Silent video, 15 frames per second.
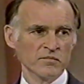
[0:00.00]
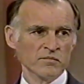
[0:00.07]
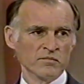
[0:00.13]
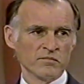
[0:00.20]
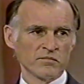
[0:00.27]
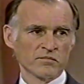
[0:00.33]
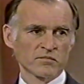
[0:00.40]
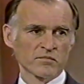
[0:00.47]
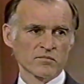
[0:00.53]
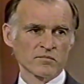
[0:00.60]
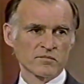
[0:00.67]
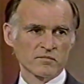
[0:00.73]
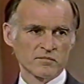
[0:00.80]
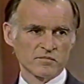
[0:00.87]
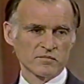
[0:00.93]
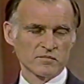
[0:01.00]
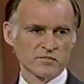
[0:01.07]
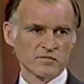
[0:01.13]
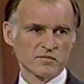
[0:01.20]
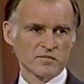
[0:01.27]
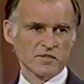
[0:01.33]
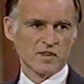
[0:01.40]
that you
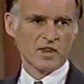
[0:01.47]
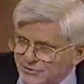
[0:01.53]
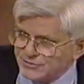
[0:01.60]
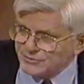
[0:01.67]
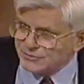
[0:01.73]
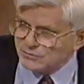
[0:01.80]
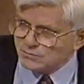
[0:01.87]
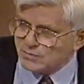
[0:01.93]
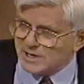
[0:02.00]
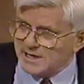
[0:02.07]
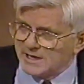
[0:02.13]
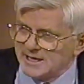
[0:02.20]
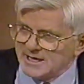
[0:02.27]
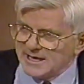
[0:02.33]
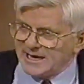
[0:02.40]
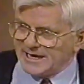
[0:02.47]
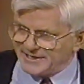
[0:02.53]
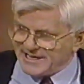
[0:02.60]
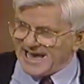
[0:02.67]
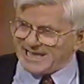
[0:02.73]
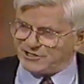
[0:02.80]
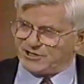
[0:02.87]
call on to uh,
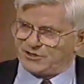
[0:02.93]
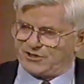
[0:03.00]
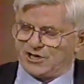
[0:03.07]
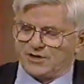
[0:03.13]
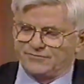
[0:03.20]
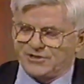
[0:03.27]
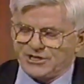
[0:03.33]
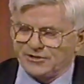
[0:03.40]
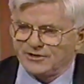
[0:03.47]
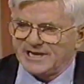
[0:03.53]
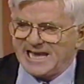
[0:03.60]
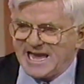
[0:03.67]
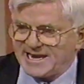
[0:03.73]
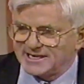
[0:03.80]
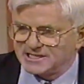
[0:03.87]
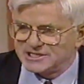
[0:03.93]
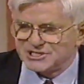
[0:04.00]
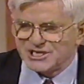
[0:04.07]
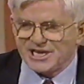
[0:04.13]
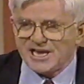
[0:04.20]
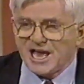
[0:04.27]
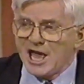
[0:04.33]
attach itself to your
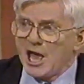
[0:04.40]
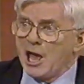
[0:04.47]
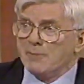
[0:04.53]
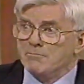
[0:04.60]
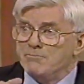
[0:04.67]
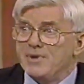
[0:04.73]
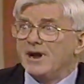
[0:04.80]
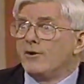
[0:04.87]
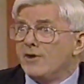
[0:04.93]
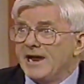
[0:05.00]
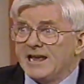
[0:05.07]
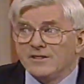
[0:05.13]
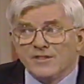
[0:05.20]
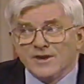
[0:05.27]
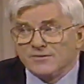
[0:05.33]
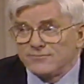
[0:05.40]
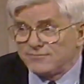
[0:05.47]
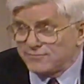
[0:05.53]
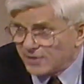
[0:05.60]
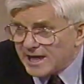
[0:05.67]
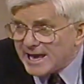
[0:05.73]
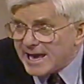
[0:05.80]
candidacy bearing the
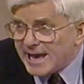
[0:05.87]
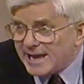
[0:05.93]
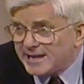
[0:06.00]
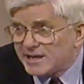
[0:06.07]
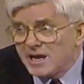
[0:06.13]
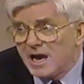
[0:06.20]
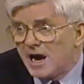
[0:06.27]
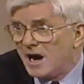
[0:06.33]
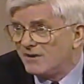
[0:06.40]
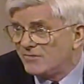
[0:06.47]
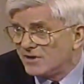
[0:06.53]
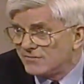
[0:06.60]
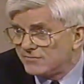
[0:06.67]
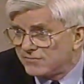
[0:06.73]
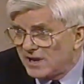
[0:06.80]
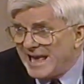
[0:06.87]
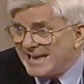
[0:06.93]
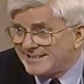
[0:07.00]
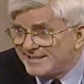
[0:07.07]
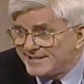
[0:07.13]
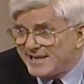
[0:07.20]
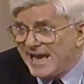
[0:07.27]
flag of a
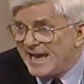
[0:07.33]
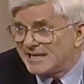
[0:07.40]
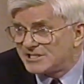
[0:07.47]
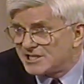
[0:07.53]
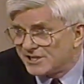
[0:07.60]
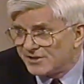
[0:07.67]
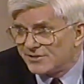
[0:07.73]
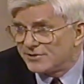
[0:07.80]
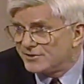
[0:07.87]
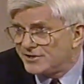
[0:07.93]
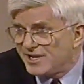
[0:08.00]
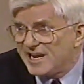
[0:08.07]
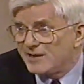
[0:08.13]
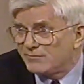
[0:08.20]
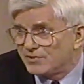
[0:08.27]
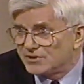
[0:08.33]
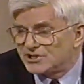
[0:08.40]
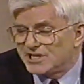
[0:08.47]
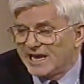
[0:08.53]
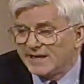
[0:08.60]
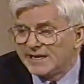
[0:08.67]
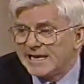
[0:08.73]
flat tax at
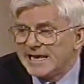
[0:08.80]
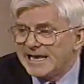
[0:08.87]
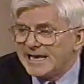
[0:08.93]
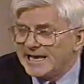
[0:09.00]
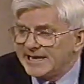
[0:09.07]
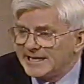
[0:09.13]
13%. It